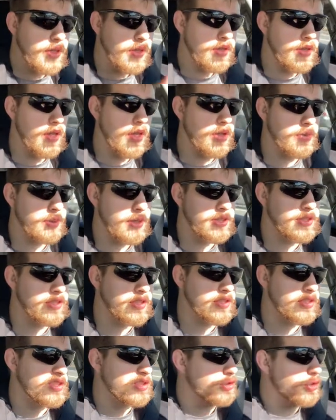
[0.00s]
The other person
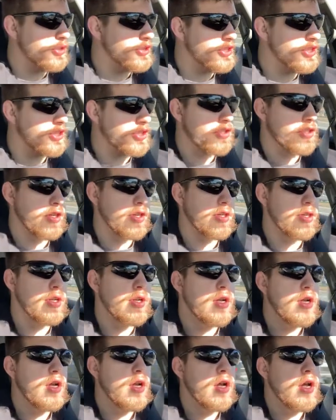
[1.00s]
gets the choice in the third.
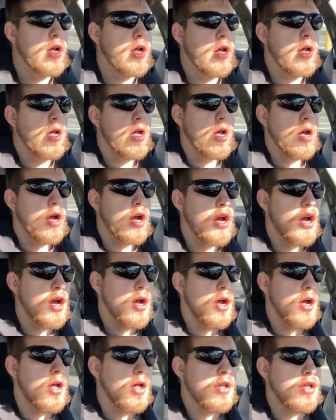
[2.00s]

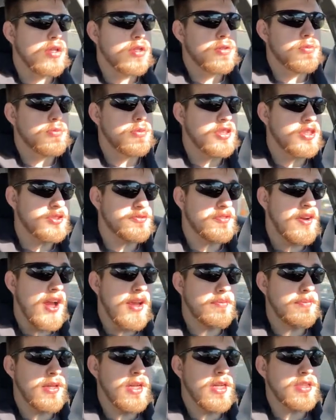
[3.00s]
But it's
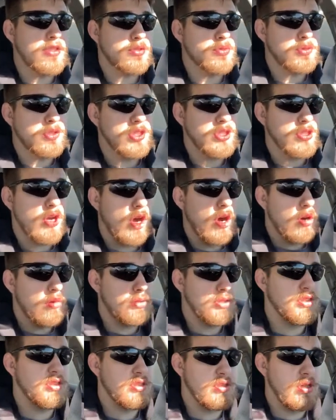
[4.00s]
5 minutes, which is
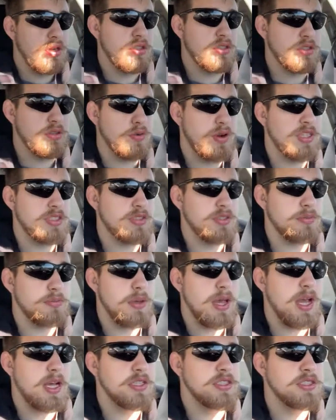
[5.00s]
almost as long as a wrestling
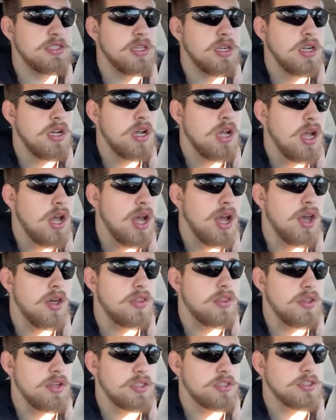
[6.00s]
match.
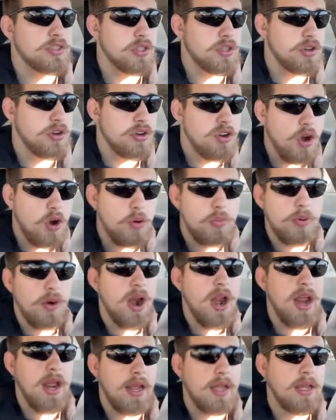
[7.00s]
And there's no
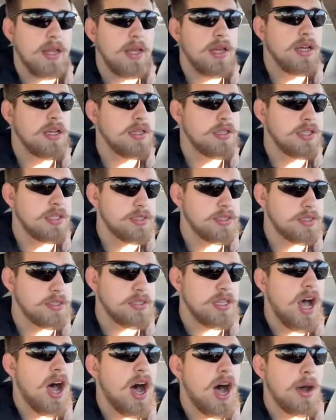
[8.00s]
break to
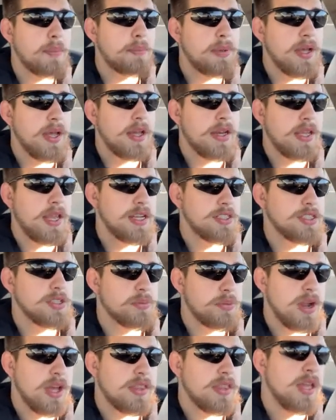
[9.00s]
stop and catch your
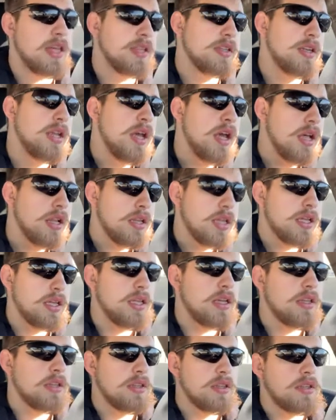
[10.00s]
breath. And, like,
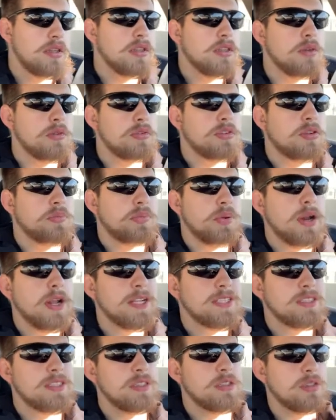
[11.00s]
the
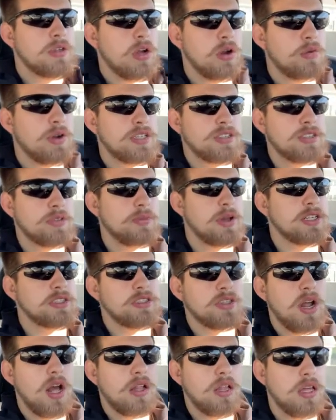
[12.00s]
breaks in a wrestling match
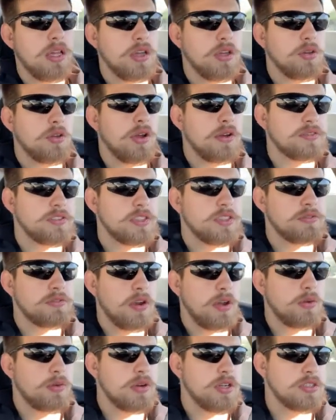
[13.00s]
are not like a UFC
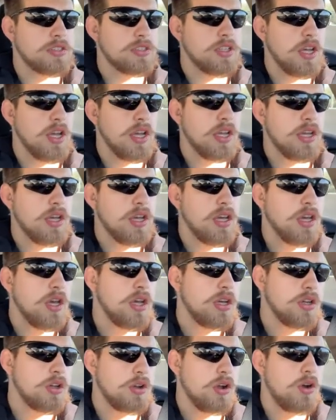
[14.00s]
fight where it's like
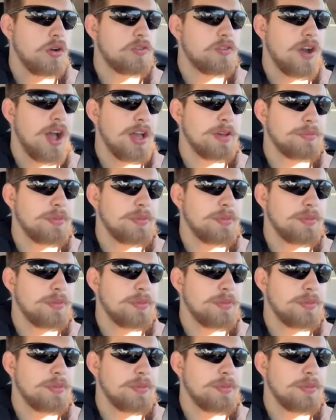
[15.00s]
you go 5